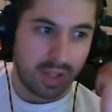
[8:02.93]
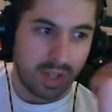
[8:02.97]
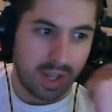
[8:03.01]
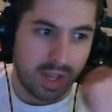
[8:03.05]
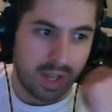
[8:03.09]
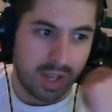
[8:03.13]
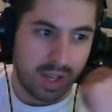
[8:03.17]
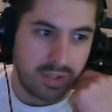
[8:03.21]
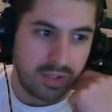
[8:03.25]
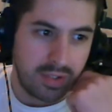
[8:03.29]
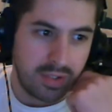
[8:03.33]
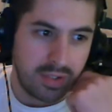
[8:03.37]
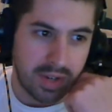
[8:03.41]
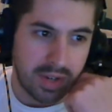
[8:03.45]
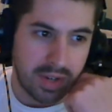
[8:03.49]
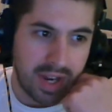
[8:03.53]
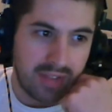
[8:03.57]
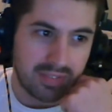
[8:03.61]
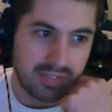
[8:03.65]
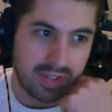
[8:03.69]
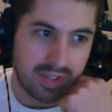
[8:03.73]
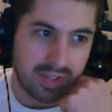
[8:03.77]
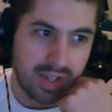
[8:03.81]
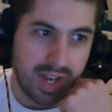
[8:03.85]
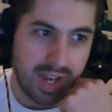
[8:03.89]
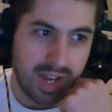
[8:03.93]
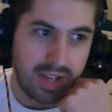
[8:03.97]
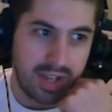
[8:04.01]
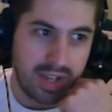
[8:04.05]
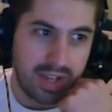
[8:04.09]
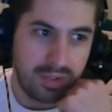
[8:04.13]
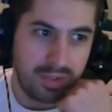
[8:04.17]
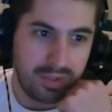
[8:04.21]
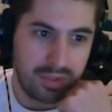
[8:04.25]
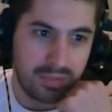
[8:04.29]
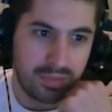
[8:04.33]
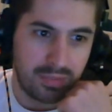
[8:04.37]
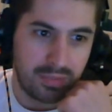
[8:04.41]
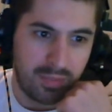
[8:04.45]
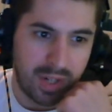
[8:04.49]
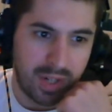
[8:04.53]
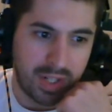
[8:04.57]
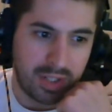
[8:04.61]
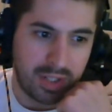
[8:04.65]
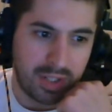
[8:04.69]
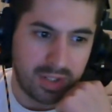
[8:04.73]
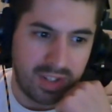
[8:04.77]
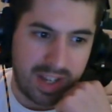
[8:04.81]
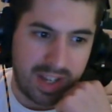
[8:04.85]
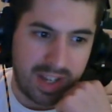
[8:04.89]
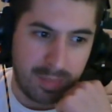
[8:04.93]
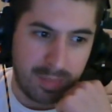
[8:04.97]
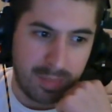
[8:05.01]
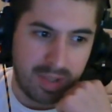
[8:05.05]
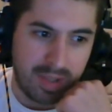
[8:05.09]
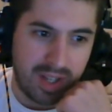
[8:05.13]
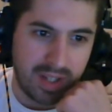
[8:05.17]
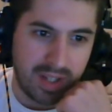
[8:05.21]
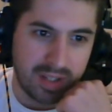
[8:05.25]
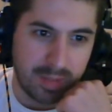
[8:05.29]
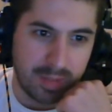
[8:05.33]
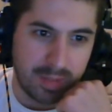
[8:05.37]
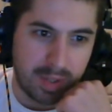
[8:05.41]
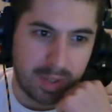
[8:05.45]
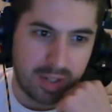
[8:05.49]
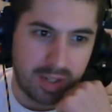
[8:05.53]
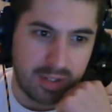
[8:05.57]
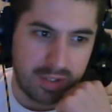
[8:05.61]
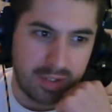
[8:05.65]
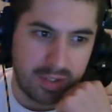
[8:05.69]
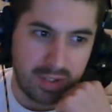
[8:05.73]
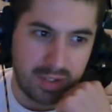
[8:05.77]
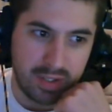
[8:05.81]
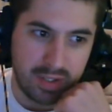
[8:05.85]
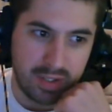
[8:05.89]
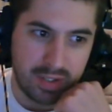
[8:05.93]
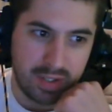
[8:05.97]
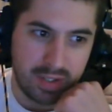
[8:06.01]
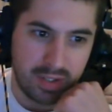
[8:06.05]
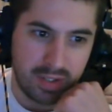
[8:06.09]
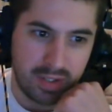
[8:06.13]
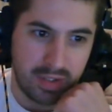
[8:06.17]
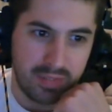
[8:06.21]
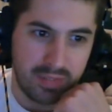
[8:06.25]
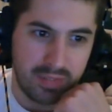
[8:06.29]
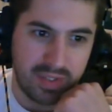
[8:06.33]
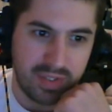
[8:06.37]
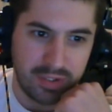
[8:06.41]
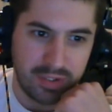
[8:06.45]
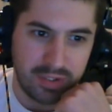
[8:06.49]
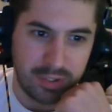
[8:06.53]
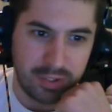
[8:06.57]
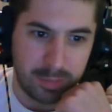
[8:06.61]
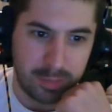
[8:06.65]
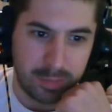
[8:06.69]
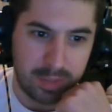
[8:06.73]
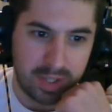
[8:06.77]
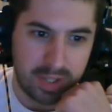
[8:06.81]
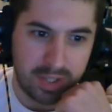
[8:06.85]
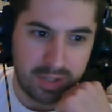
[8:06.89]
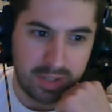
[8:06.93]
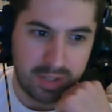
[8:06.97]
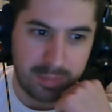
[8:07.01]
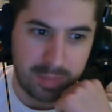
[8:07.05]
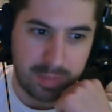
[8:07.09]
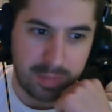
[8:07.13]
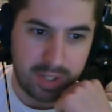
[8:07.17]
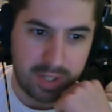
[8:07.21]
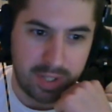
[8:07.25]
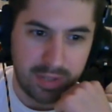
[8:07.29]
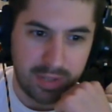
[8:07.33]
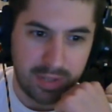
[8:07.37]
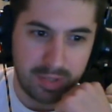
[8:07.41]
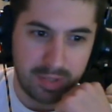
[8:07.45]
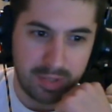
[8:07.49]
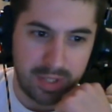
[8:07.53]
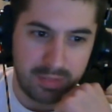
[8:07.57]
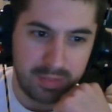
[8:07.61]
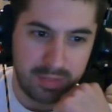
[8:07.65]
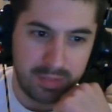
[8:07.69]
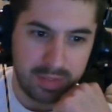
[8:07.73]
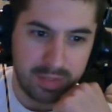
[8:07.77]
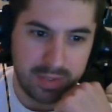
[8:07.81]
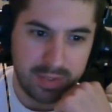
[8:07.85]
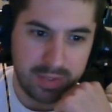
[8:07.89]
as you were asking, I use regular ad block apparently. I don't know if that's good or bad, but hey, whatever.